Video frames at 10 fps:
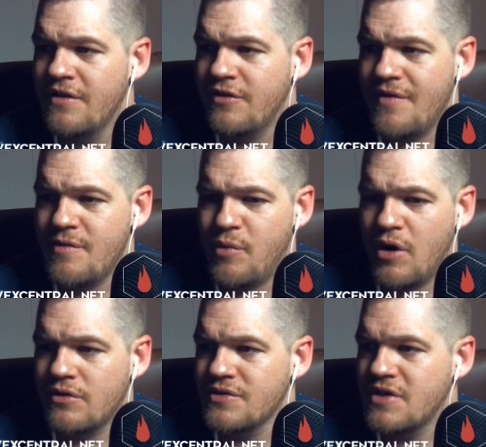So we have the
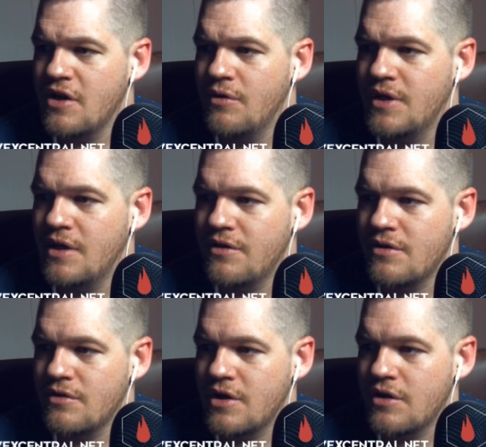particles going.
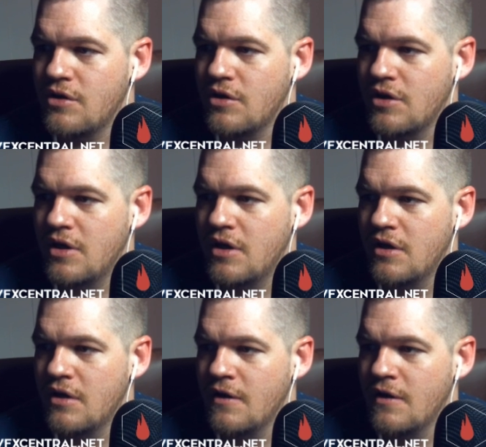They're looking good.